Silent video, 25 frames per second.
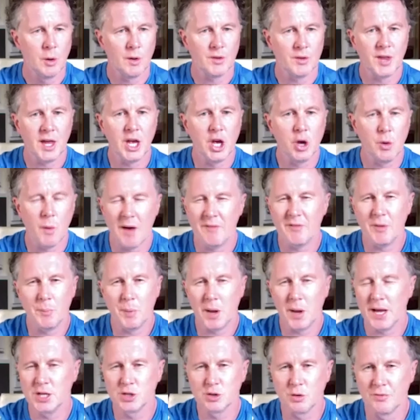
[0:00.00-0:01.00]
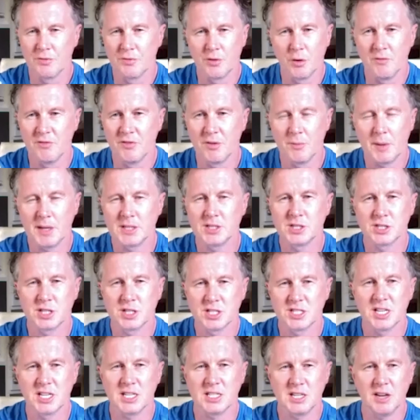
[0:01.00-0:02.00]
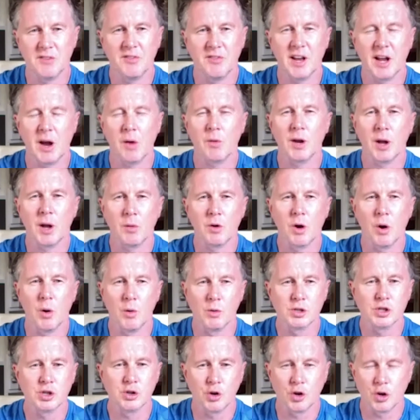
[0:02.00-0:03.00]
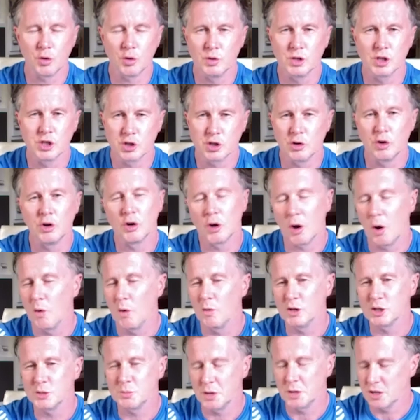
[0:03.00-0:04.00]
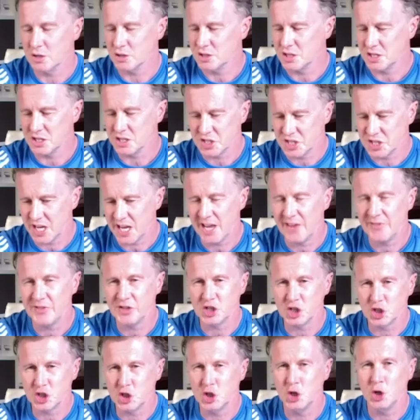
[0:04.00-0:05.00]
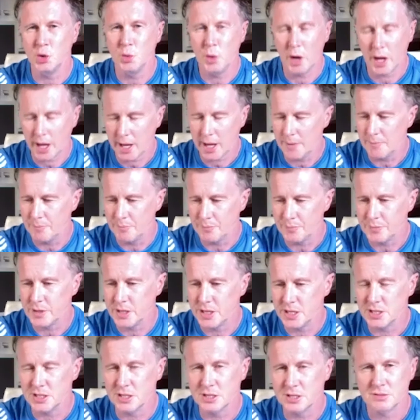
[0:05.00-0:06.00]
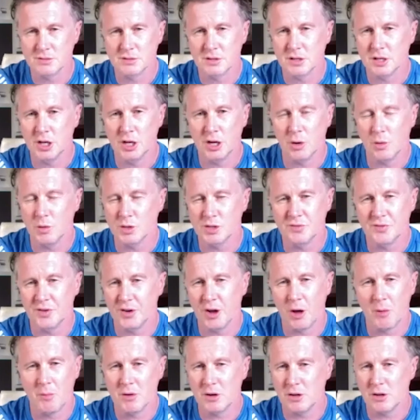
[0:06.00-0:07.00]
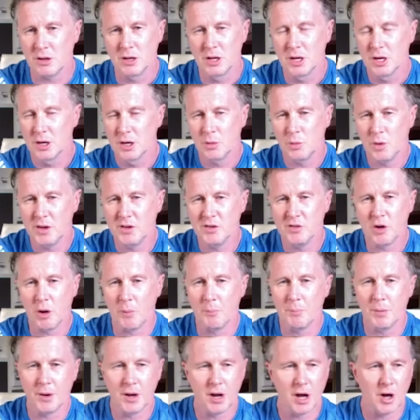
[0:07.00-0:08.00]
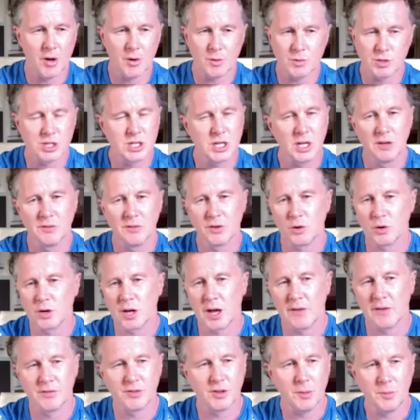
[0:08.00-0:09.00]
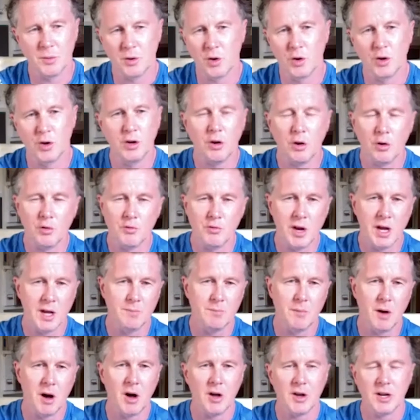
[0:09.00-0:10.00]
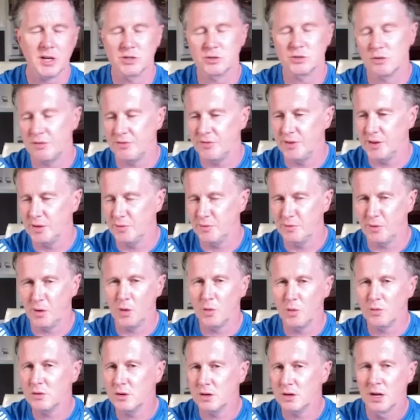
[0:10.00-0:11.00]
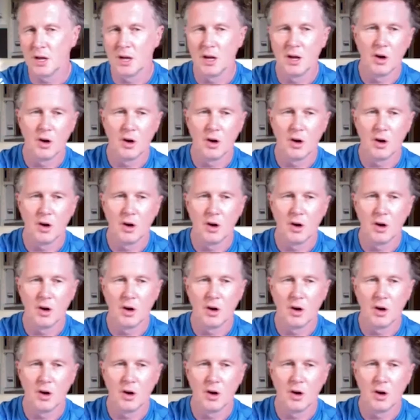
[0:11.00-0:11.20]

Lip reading: think whoever plays up front for Manchester City, if you know, now goal scorer, will score goals, because the service to him is, you know, is phenomenal. When you've got Bernardo Silva or Kevin De Bruyne or Riyad Mahrez or Phil Foden,